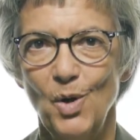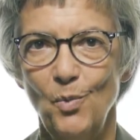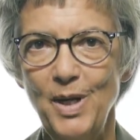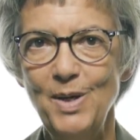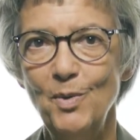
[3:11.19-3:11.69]

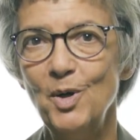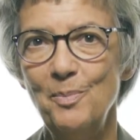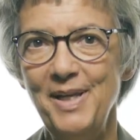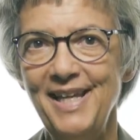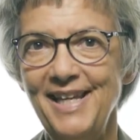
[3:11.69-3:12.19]
We will
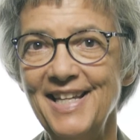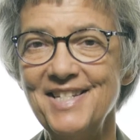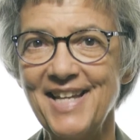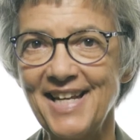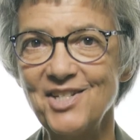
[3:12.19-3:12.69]
be
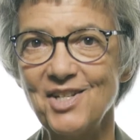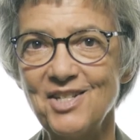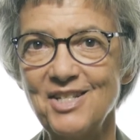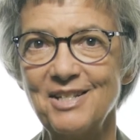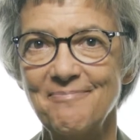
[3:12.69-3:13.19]
in
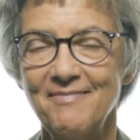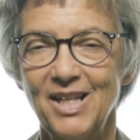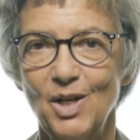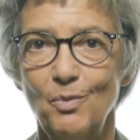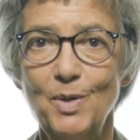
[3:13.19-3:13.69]
Texas,
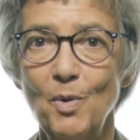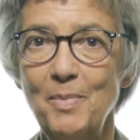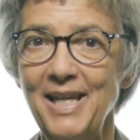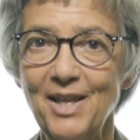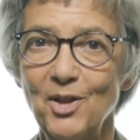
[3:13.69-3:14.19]
we will
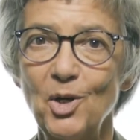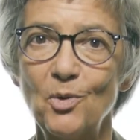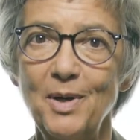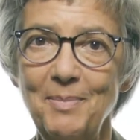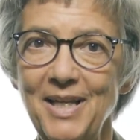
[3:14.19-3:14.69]
be in the
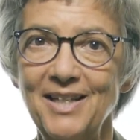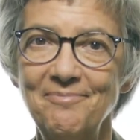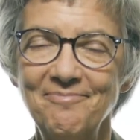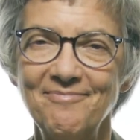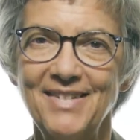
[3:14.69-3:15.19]

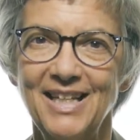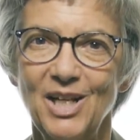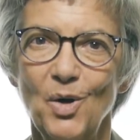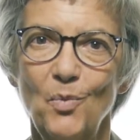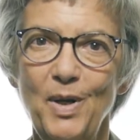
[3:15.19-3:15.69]
Caribbean,
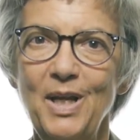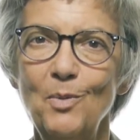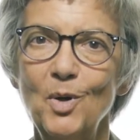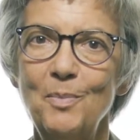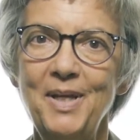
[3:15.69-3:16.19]
we
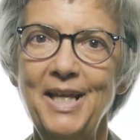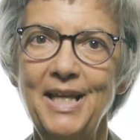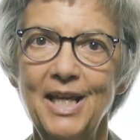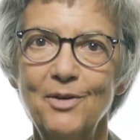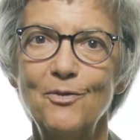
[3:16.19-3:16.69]
will
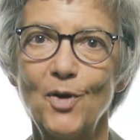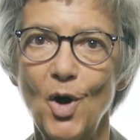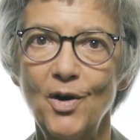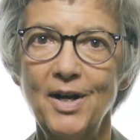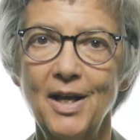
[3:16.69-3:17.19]
be in
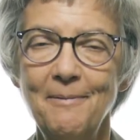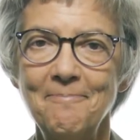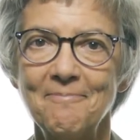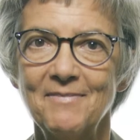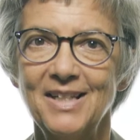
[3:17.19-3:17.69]
Florida
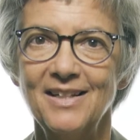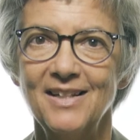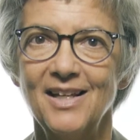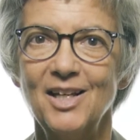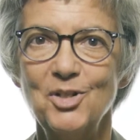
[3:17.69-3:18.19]

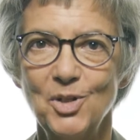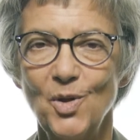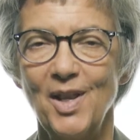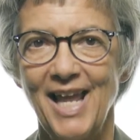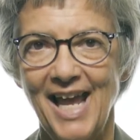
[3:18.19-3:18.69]

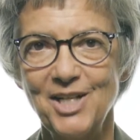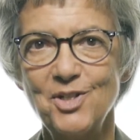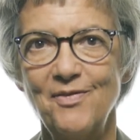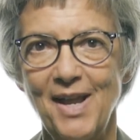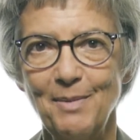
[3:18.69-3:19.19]
until the
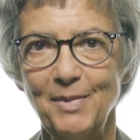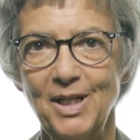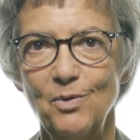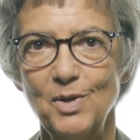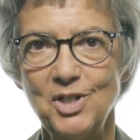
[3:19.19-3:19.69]
last
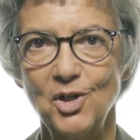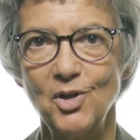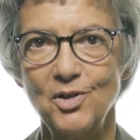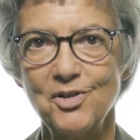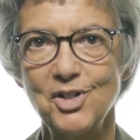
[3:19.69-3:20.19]
family
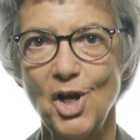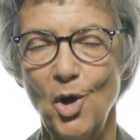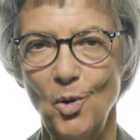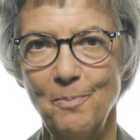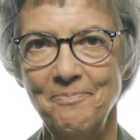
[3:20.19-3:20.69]
returns
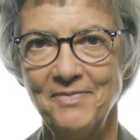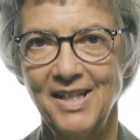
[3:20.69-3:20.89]
home.